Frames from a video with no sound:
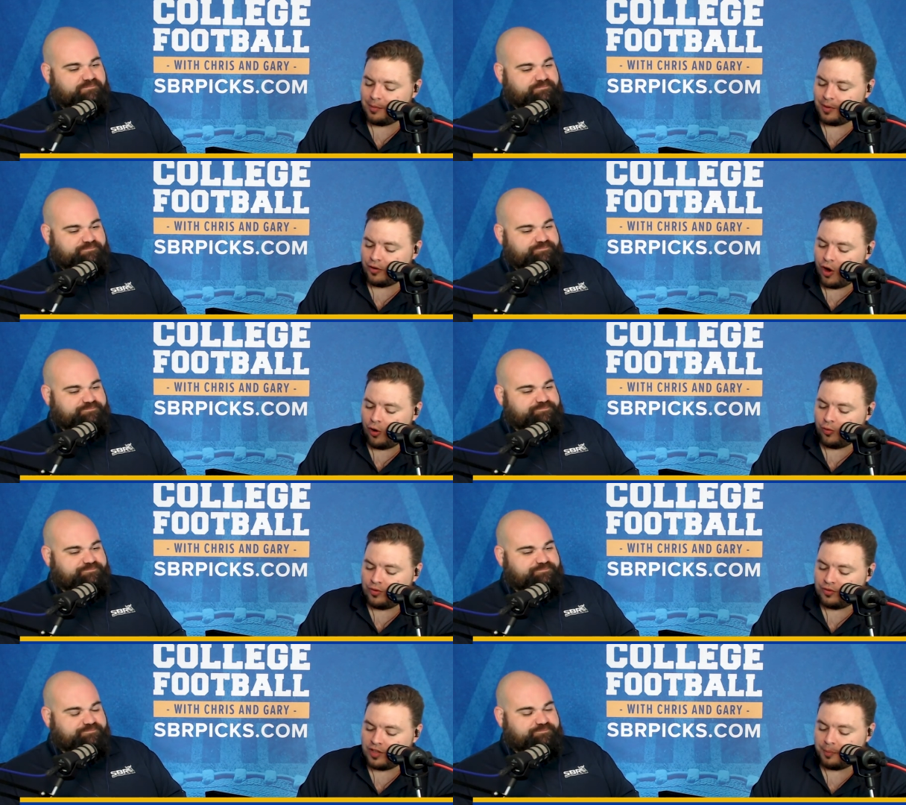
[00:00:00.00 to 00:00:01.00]
Speaker 1: Monroe.
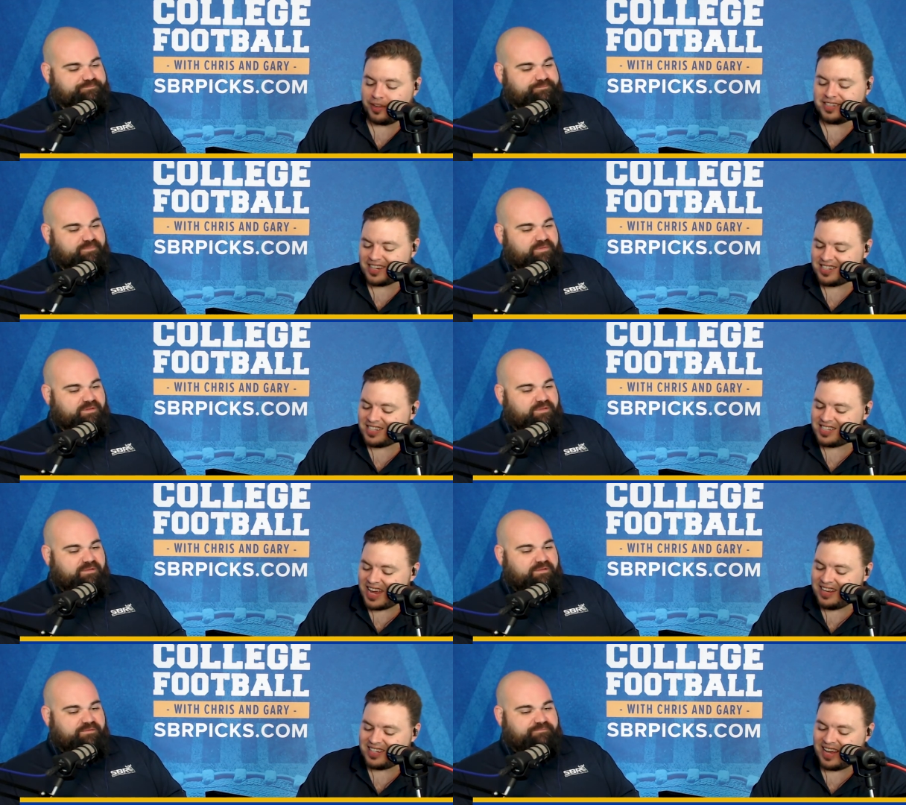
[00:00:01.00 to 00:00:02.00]
They play Texas
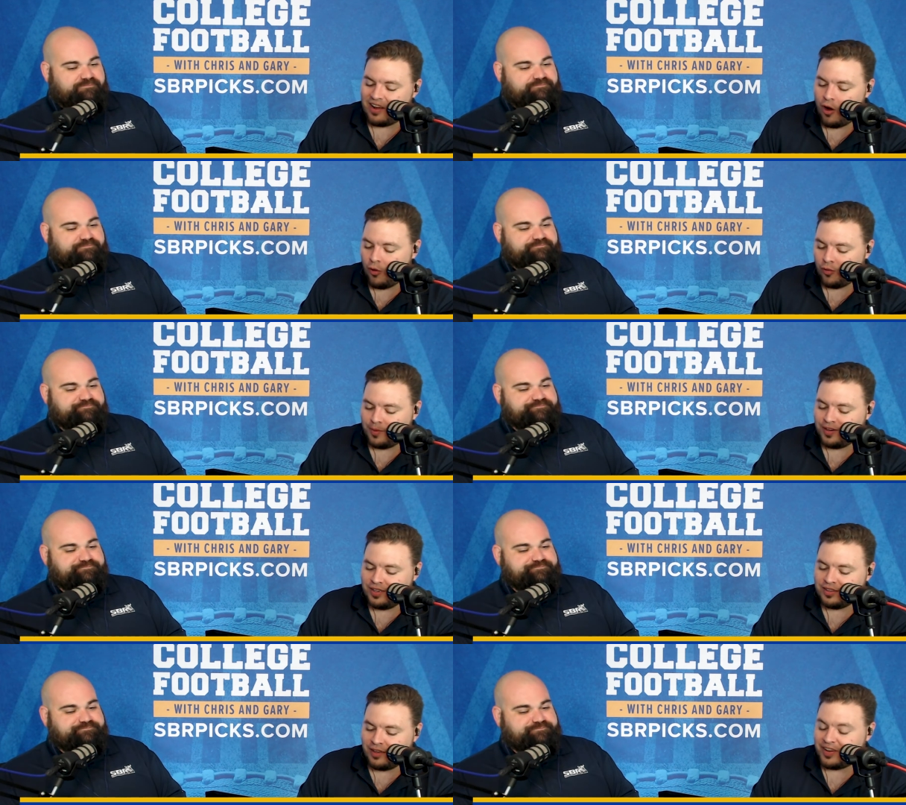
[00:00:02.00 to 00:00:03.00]
State at home.
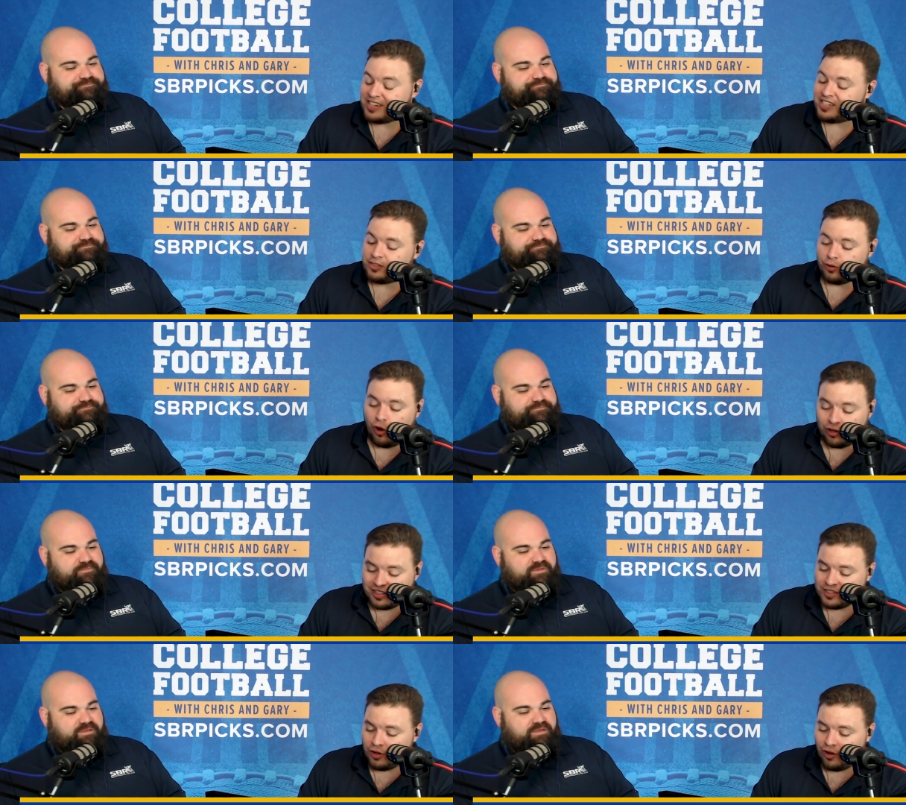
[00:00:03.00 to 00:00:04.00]
They've got Central
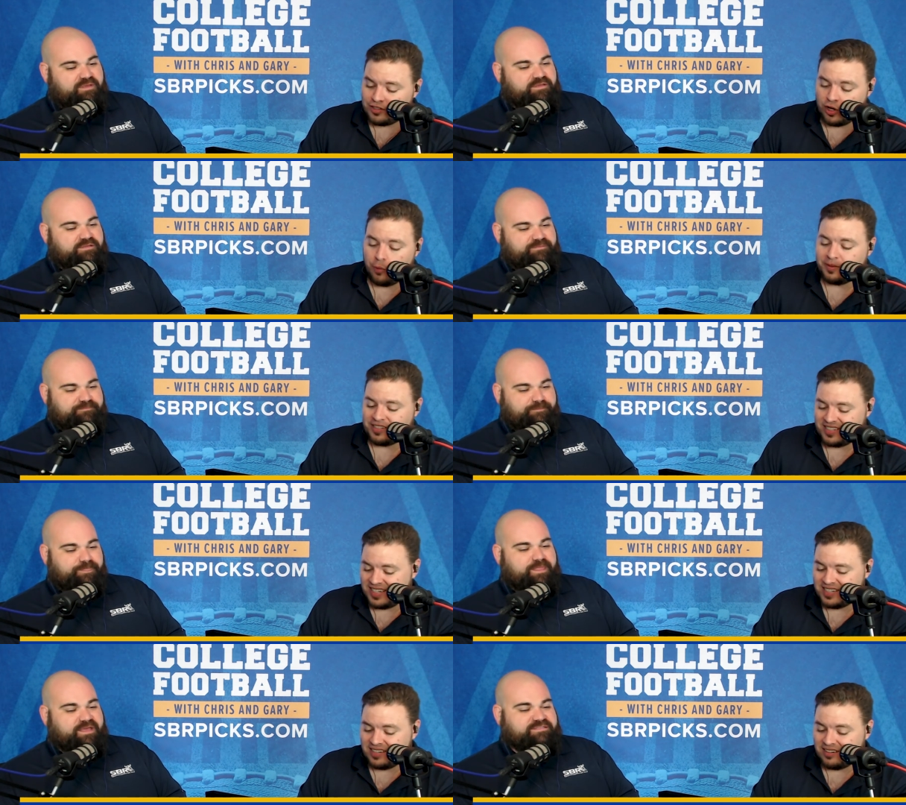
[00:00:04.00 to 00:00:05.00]
Arkansas to open the
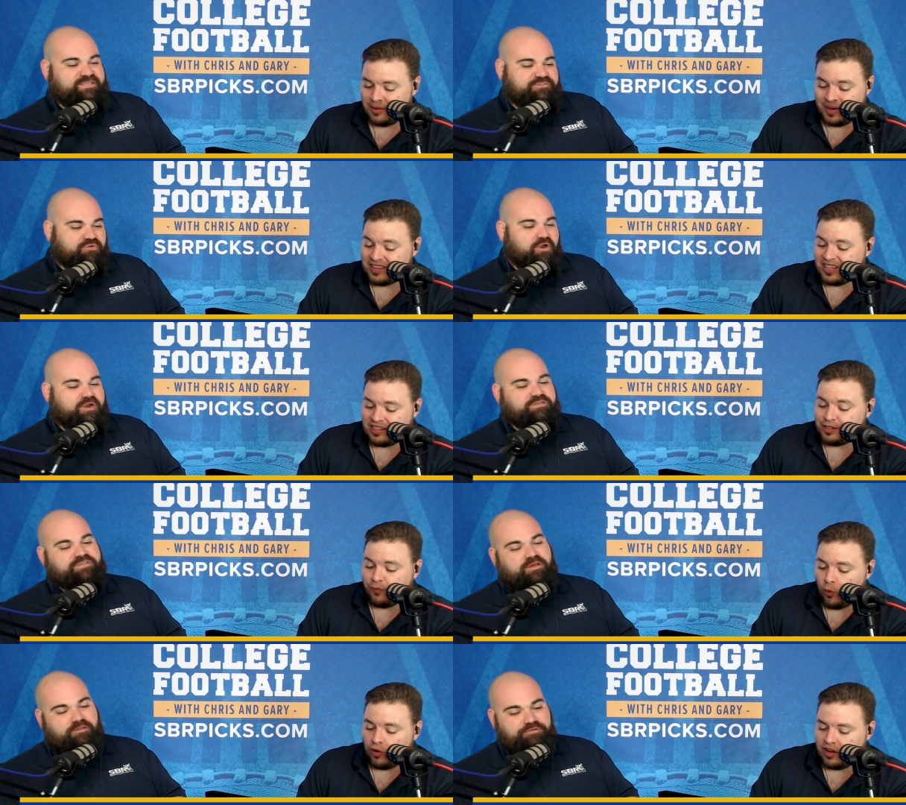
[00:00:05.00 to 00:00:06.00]
season.
Speaker 2: Yeah, Central
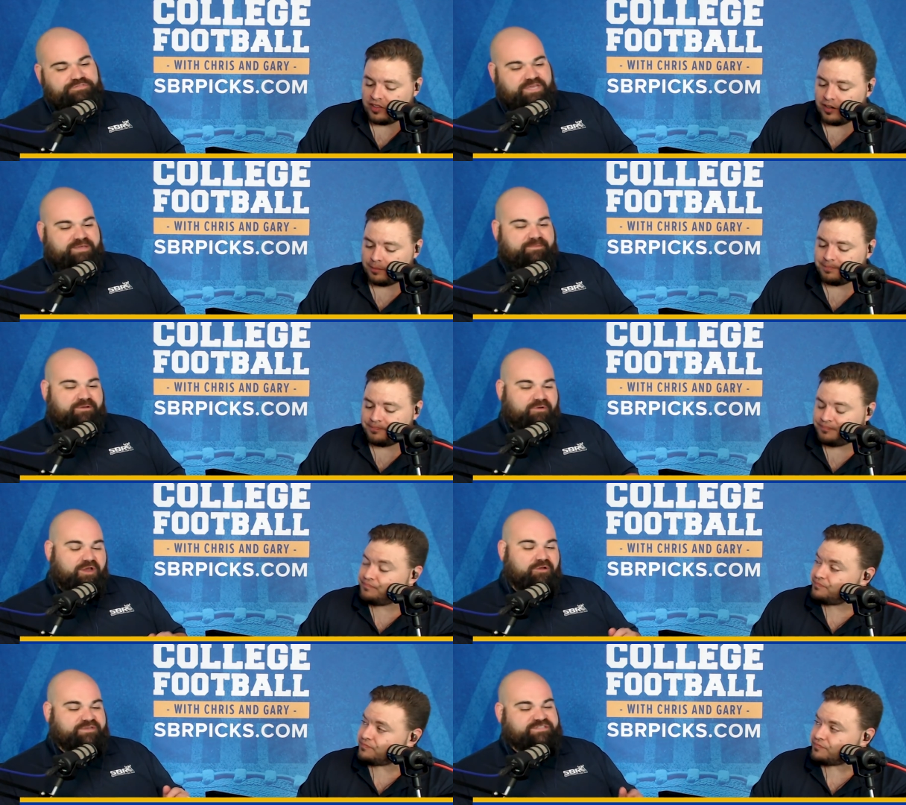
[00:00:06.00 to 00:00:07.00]
Arkansas, Louisiana
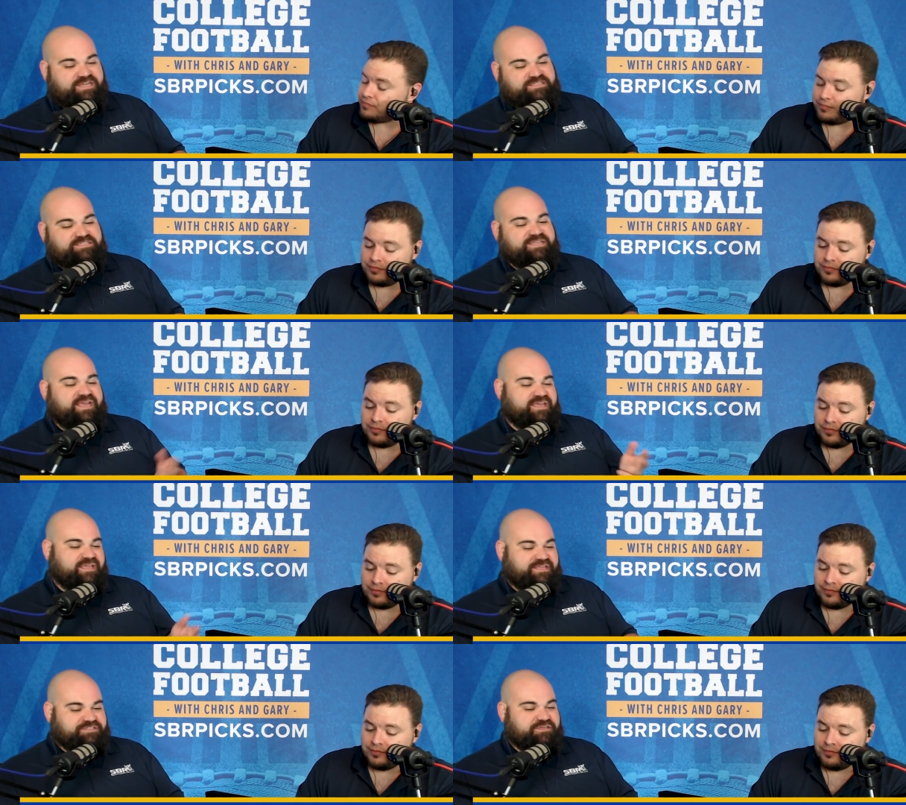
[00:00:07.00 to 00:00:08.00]
Monroe, and Texas State can
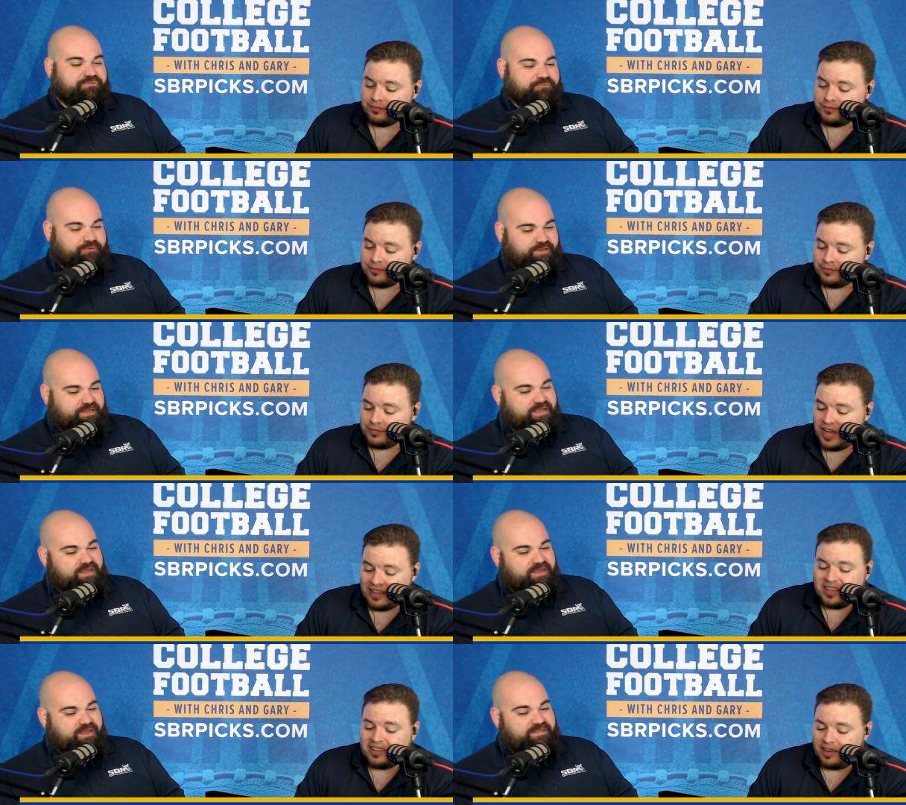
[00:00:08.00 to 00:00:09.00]
get you to 3.
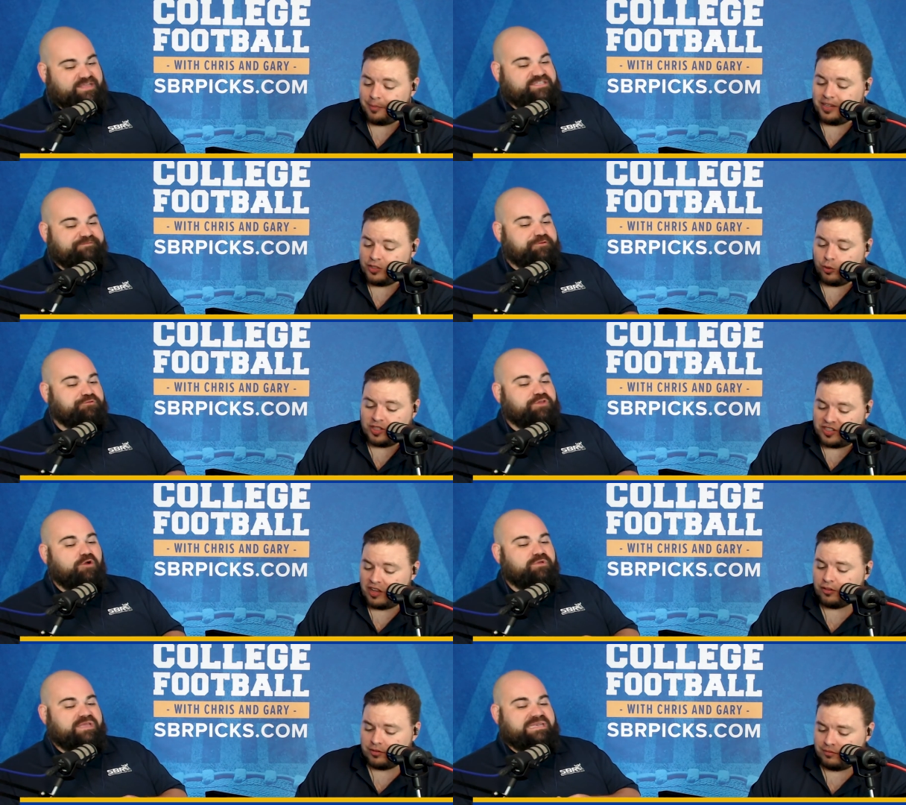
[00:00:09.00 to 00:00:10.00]
Speaker 1: I think they can beat Georgia Southern. That's if you
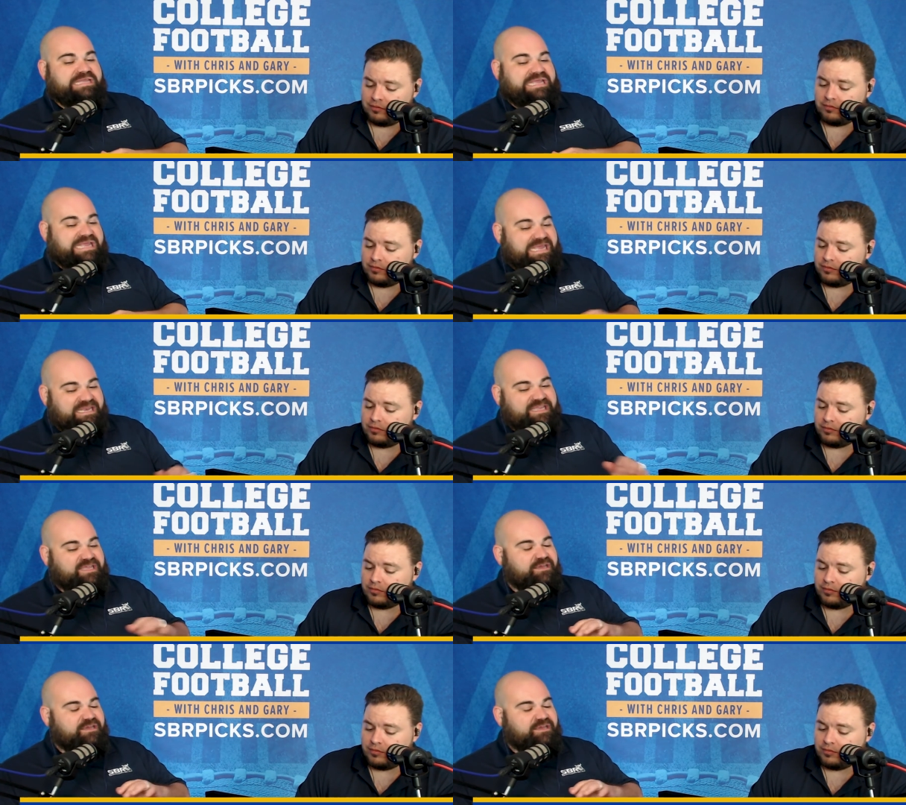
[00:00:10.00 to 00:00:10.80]
don't get any